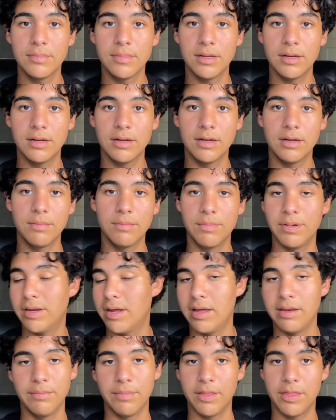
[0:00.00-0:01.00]
But
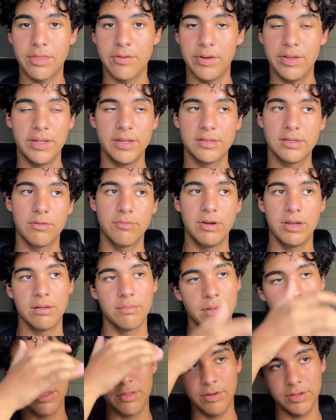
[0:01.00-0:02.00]
not in month 3. I didn't start reading in
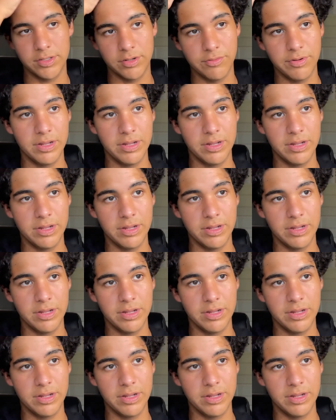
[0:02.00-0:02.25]
month 3.